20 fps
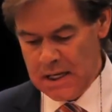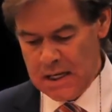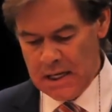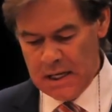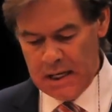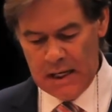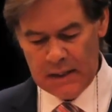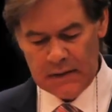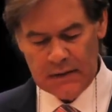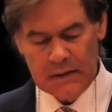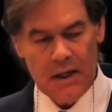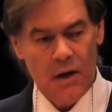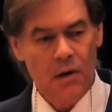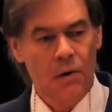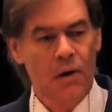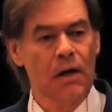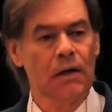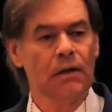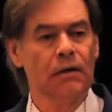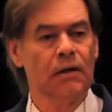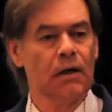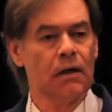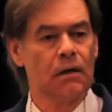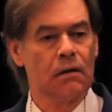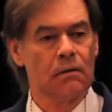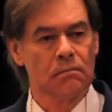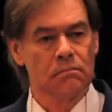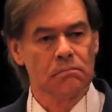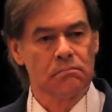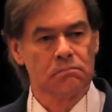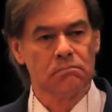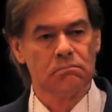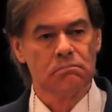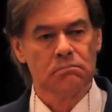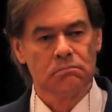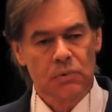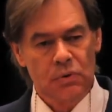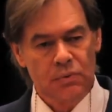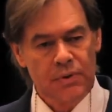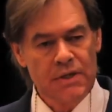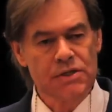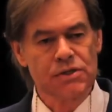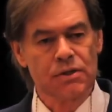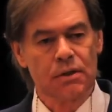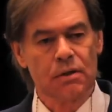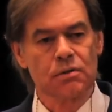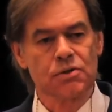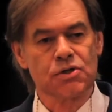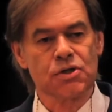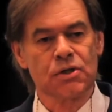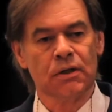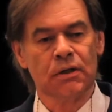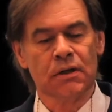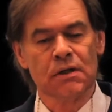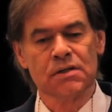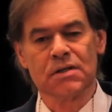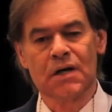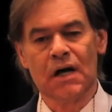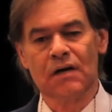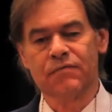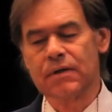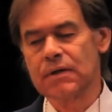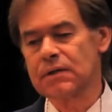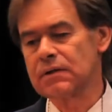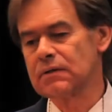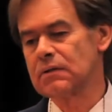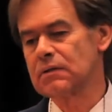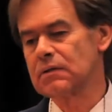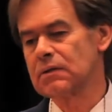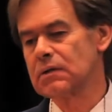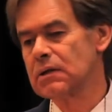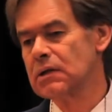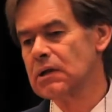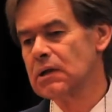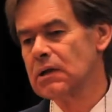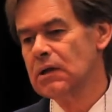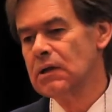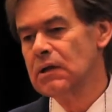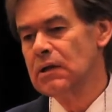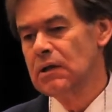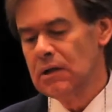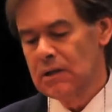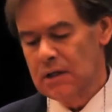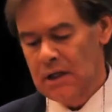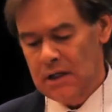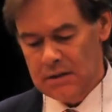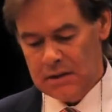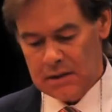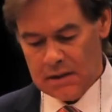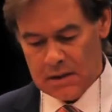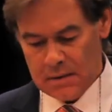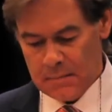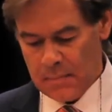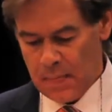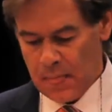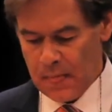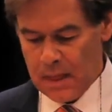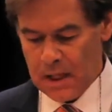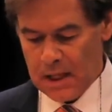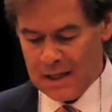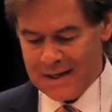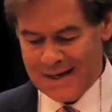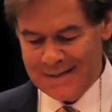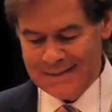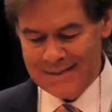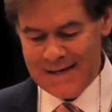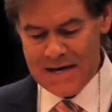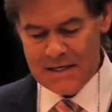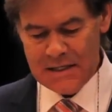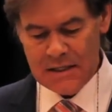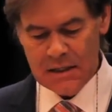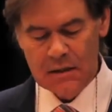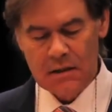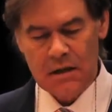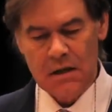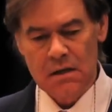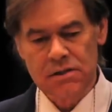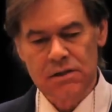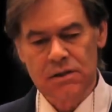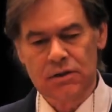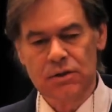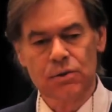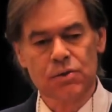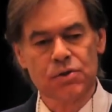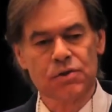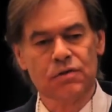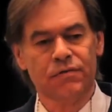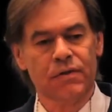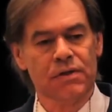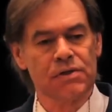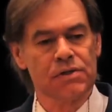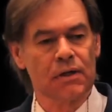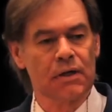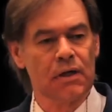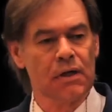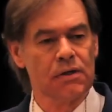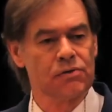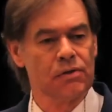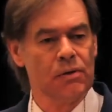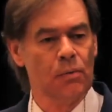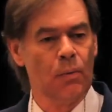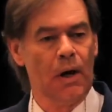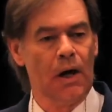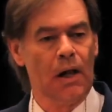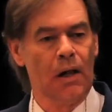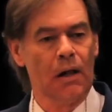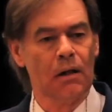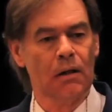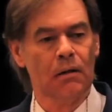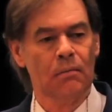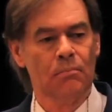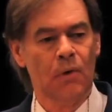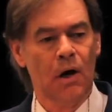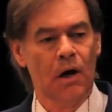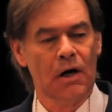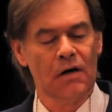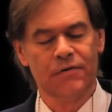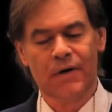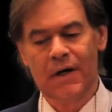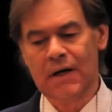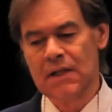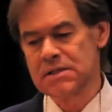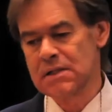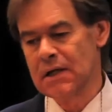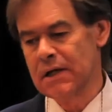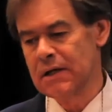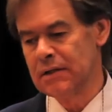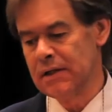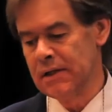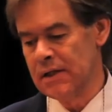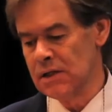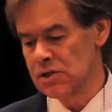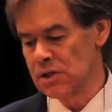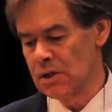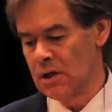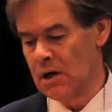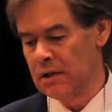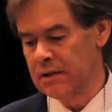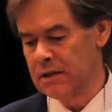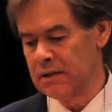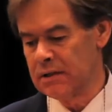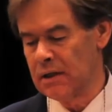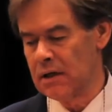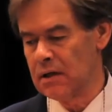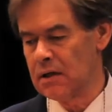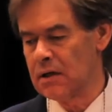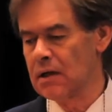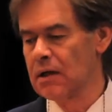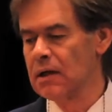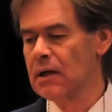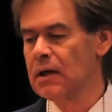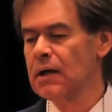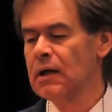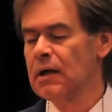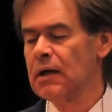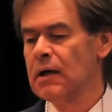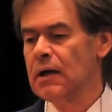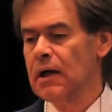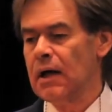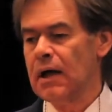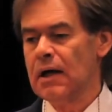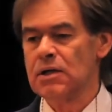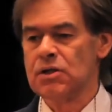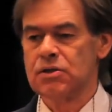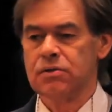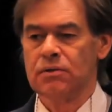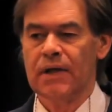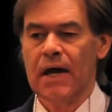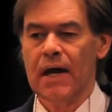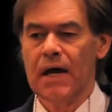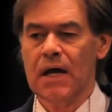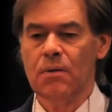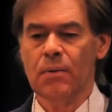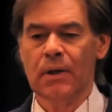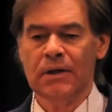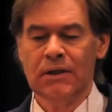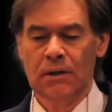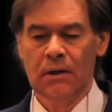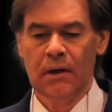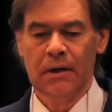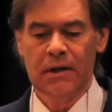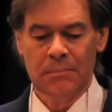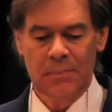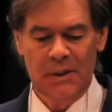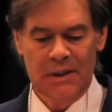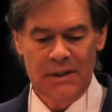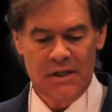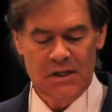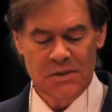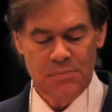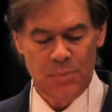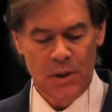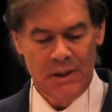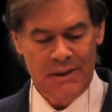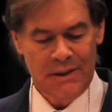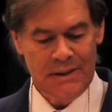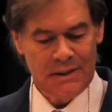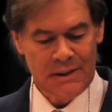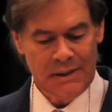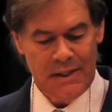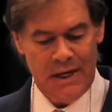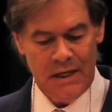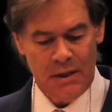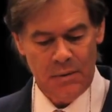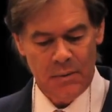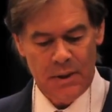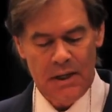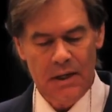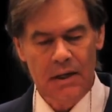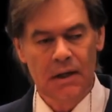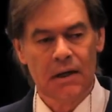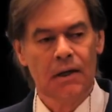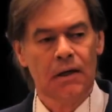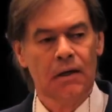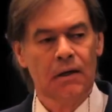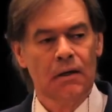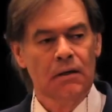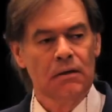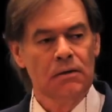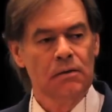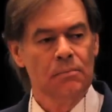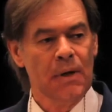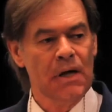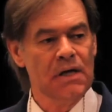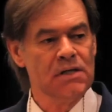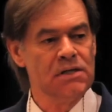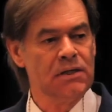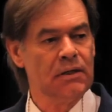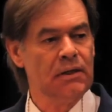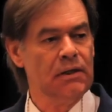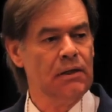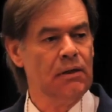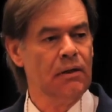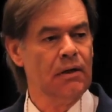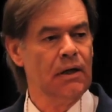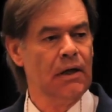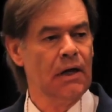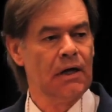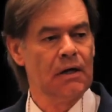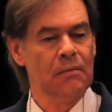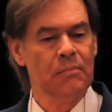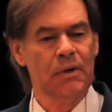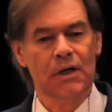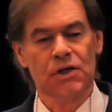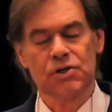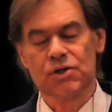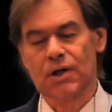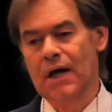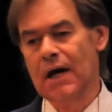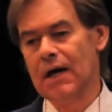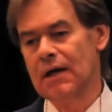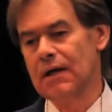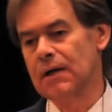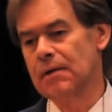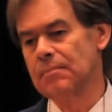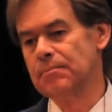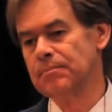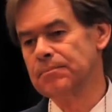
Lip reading: And during their research, they discovered that the Canadian constitution fits the country well. Modified it slightly, installed it there. And today, when you look at Belize politically anyway, you're basically looking at a miniature Canada.